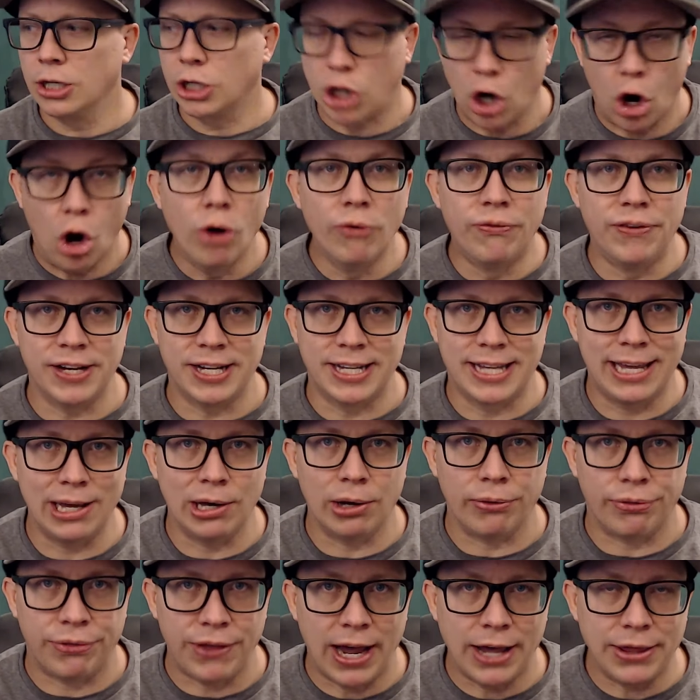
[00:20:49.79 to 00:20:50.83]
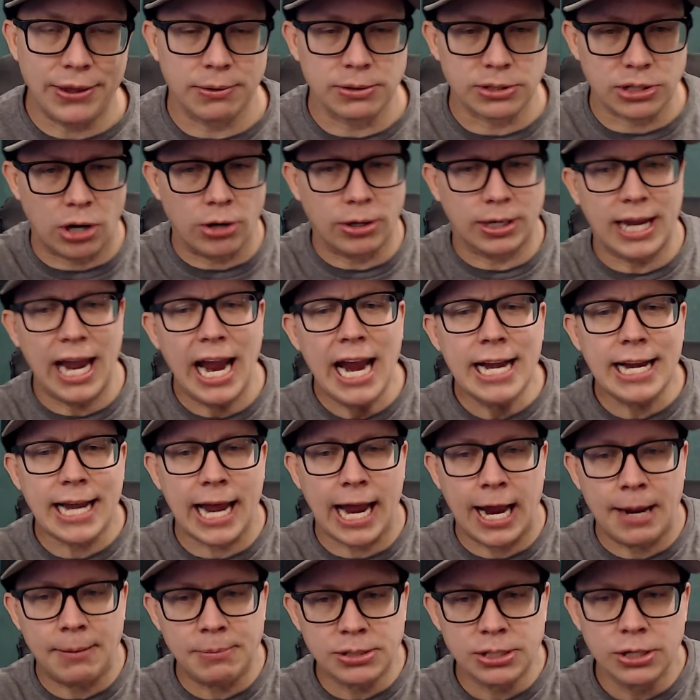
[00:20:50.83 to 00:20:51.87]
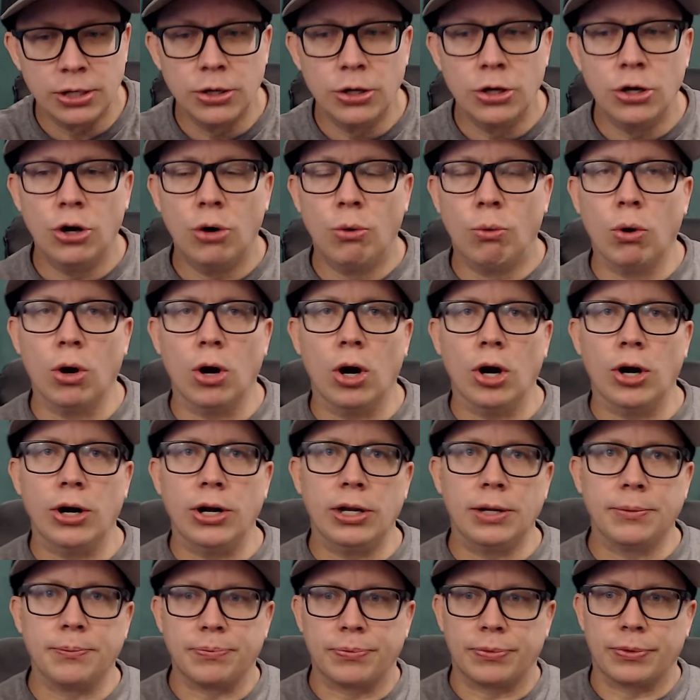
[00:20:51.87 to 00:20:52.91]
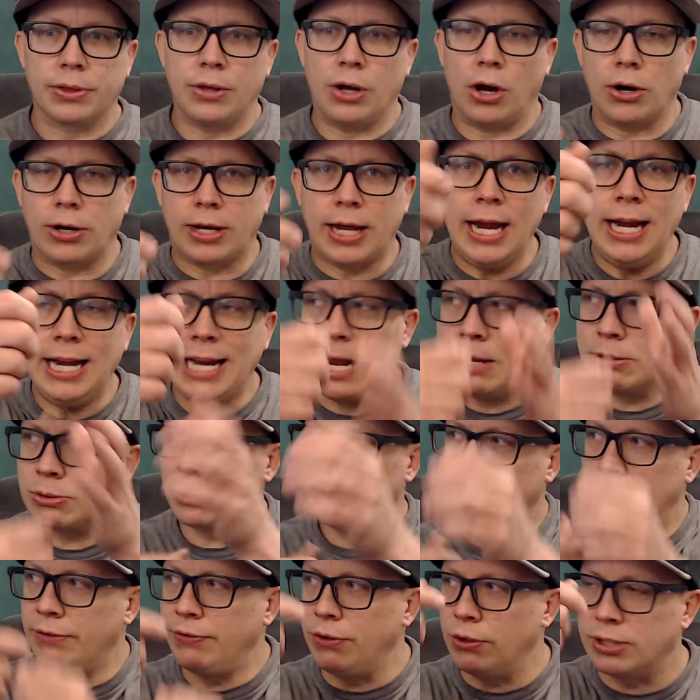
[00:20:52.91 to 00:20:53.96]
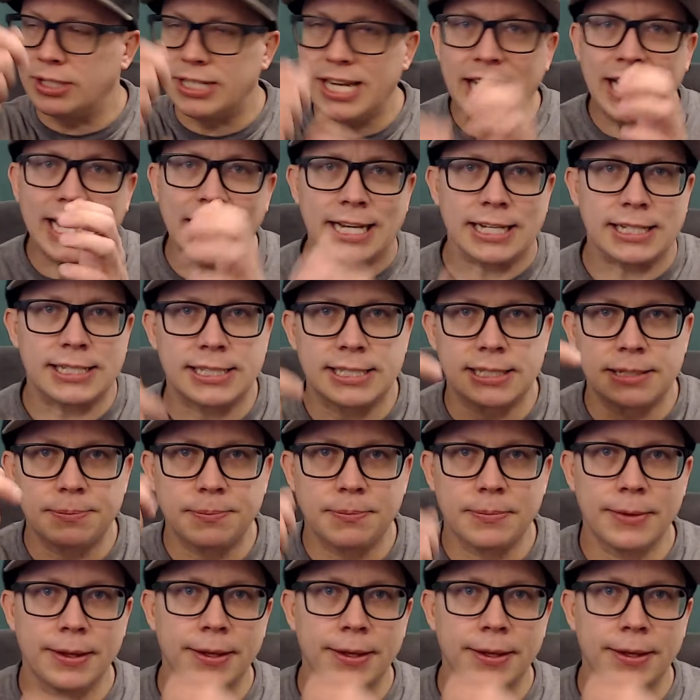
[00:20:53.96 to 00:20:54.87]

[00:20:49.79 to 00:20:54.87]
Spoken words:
COVID killed that. There was arcade games where the arcade games would give you tickets.